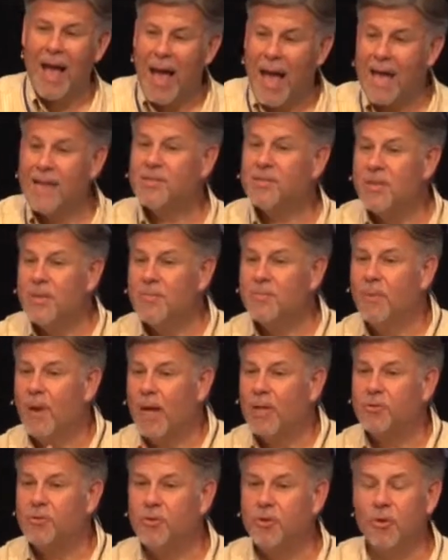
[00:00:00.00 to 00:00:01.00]
has He
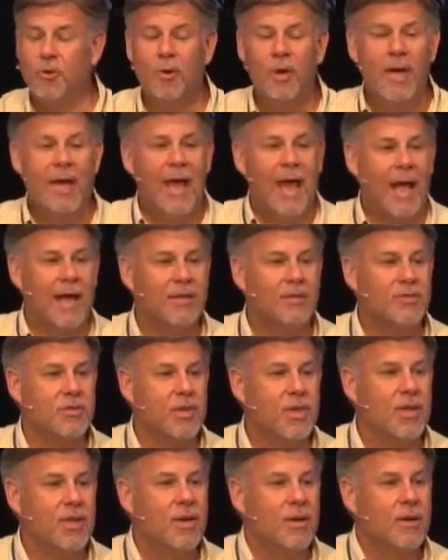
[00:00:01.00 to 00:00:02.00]
blessed you? Has
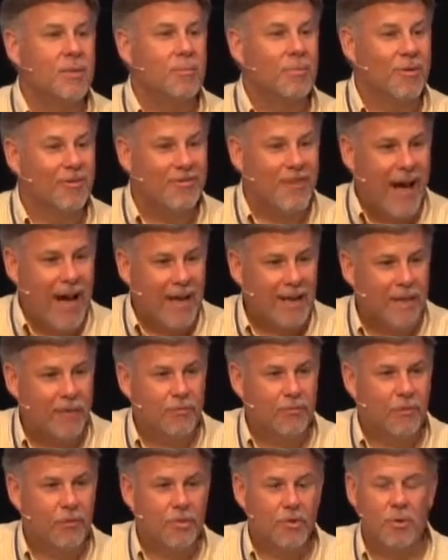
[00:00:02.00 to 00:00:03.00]
He
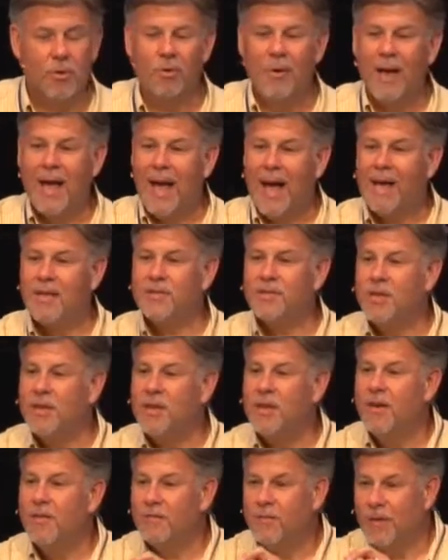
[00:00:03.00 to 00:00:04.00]
provided for you? Has
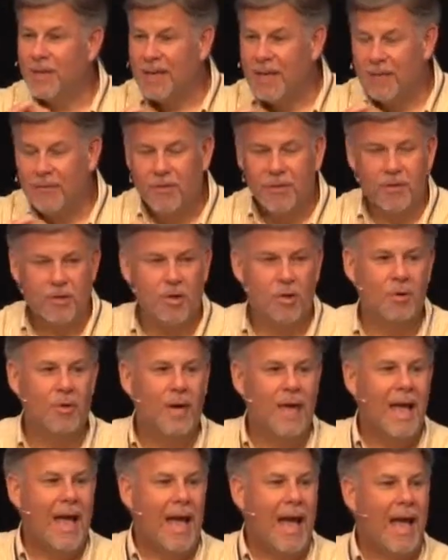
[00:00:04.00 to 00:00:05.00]
He forgiven you?
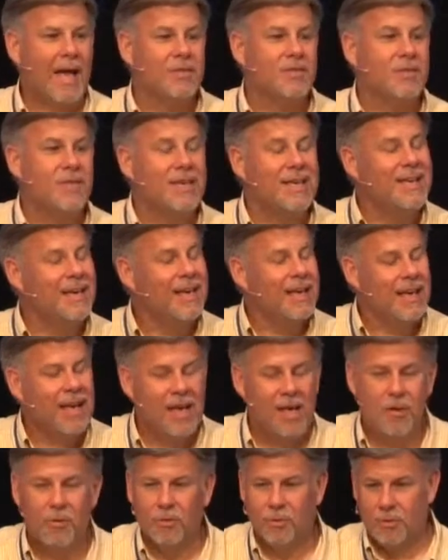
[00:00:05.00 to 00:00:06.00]
Has He
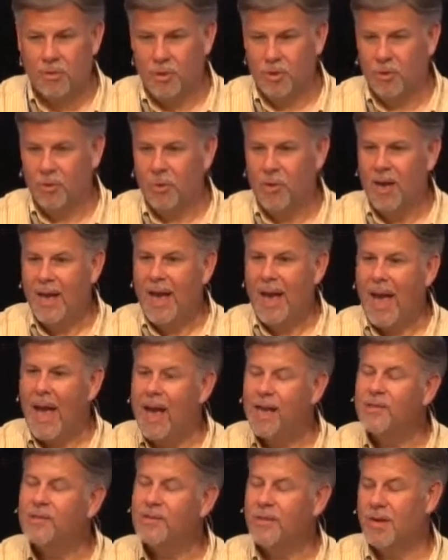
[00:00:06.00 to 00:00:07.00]
healed you?
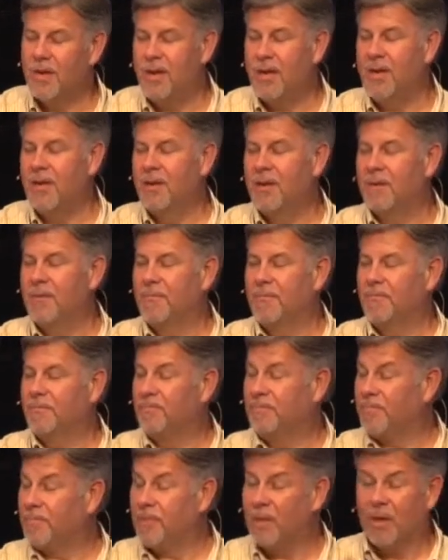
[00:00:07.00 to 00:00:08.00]
Has He,
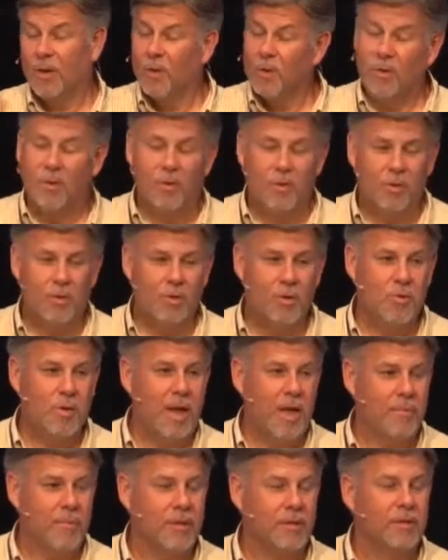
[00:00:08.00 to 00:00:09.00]
you
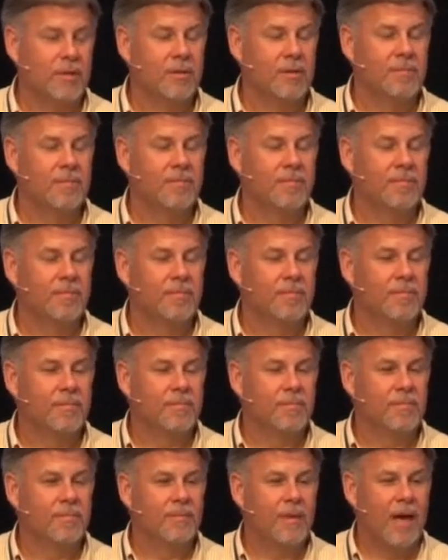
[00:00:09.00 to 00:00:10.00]
name it?
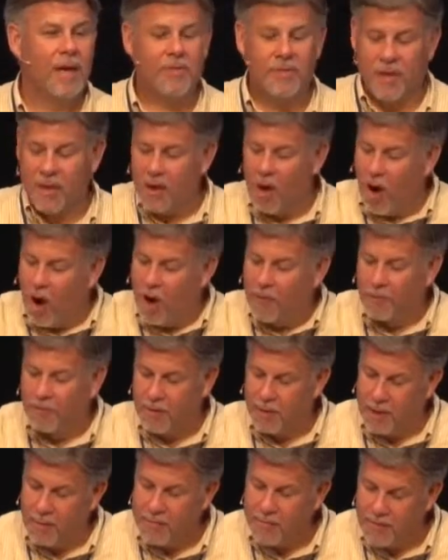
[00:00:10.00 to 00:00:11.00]
and then
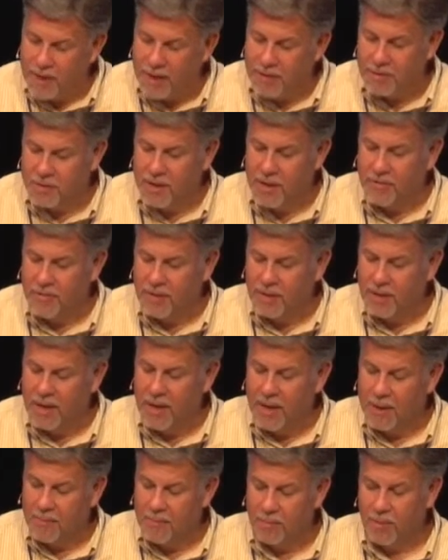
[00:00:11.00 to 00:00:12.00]
offer him thanksgiving
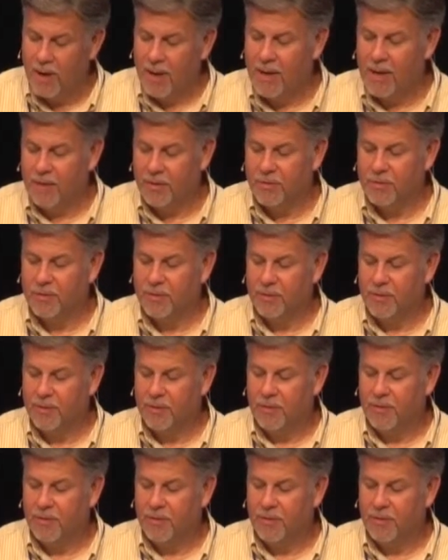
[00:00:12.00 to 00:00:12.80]
and praise